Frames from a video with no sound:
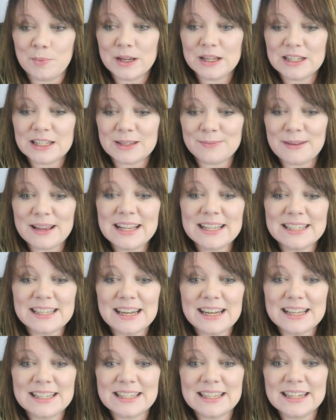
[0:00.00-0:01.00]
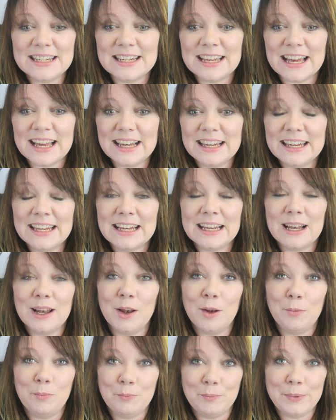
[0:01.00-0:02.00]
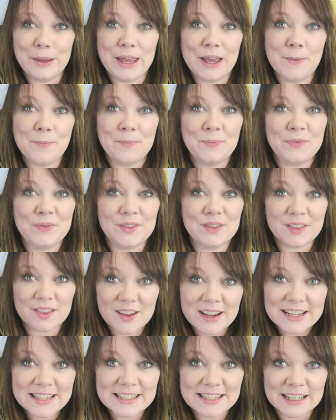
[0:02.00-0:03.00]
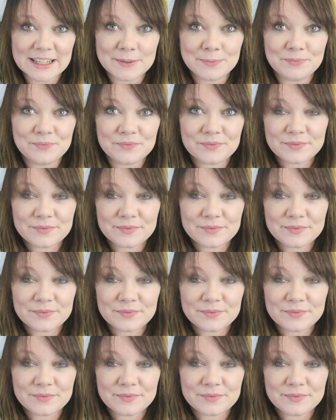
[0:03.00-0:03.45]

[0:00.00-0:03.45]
but it just makes the lesson a little bit nicer.